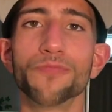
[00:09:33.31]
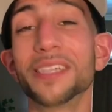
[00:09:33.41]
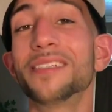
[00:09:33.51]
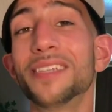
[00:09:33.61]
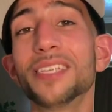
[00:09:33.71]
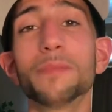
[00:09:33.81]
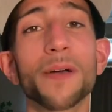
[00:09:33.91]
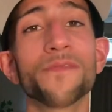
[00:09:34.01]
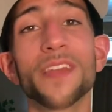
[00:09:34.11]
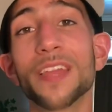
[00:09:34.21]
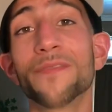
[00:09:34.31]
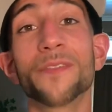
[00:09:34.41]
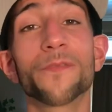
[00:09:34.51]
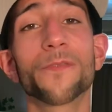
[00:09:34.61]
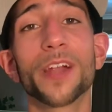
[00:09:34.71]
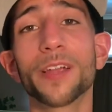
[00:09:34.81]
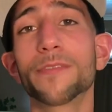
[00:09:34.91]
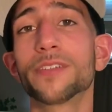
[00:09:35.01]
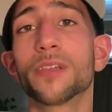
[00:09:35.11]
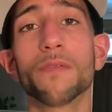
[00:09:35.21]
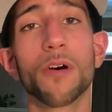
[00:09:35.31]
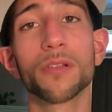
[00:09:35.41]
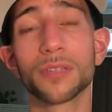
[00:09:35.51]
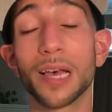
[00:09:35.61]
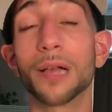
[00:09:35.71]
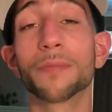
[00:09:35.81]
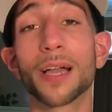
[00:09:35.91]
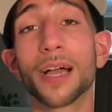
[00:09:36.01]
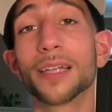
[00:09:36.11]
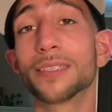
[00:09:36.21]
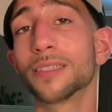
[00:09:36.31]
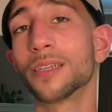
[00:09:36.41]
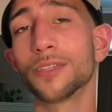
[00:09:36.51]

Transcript: but this is my favorite fragrance of all time, guys.